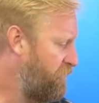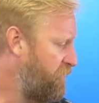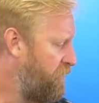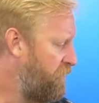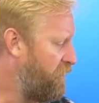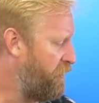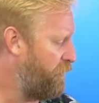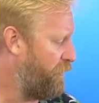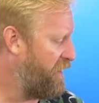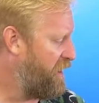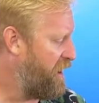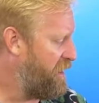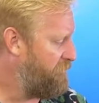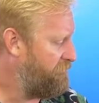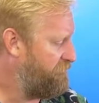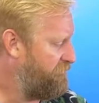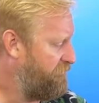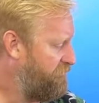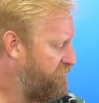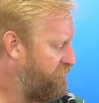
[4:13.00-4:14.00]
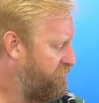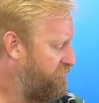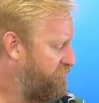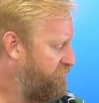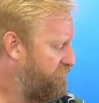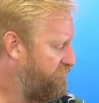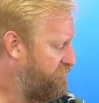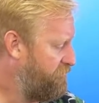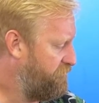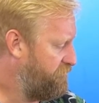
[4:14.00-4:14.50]
all the way up,
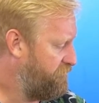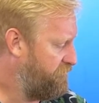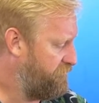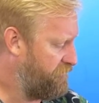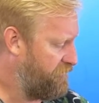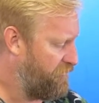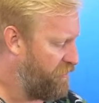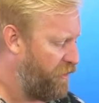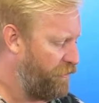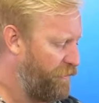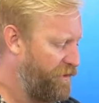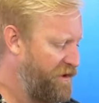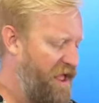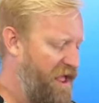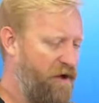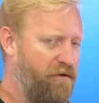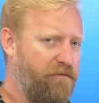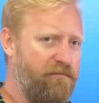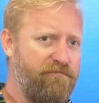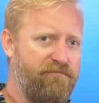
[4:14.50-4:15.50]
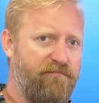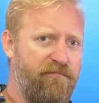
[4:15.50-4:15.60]
all the way down.